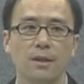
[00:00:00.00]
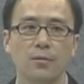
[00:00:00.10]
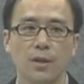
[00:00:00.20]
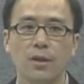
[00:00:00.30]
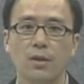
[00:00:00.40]

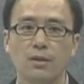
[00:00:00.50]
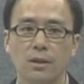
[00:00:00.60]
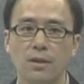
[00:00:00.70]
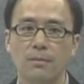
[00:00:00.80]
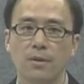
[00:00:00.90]
we know
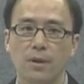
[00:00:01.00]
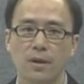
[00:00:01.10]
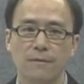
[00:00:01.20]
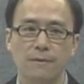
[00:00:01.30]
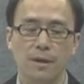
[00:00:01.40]
the number
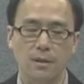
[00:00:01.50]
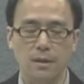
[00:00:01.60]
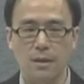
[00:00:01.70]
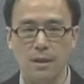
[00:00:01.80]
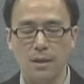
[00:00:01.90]
of uh,
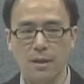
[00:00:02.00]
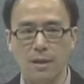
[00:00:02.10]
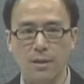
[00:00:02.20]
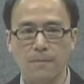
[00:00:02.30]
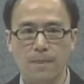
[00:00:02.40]
uh,
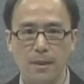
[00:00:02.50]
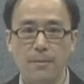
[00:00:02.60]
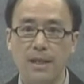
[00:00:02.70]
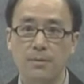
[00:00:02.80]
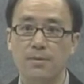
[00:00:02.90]
the
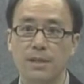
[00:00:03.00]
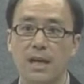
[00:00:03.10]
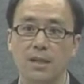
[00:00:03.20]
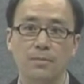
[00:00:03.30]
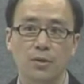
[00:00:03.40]
maximum
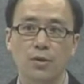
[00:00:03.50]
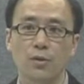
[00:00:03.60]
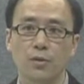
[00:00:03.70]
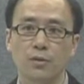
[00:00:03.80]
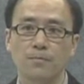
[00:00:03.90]
size of a
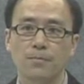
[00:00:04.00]
queue,